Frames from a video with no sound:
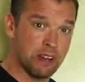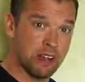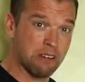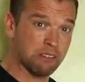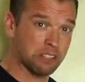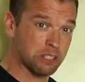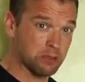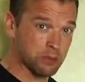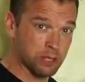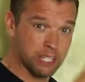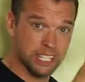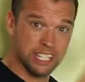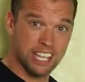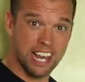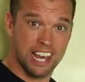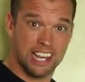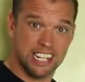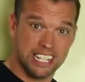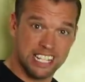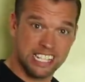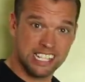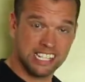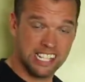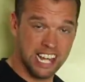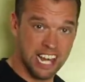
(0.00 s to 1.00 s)
out so we can get
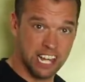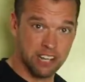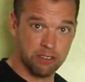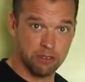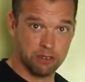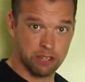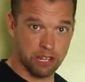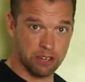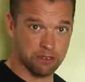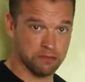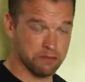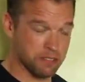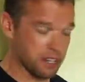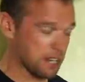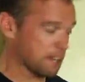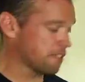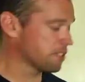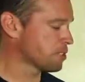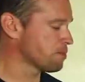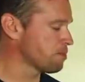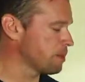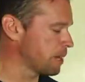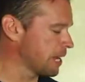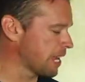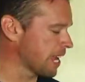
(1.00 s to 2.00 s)
in the tank without fear
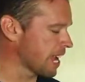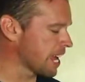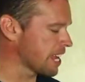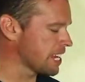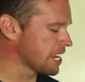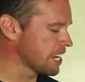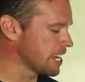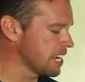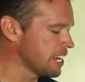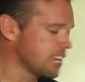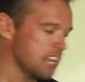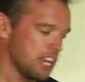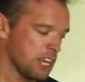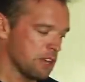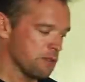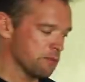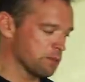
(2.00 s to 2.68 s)
of spilling any.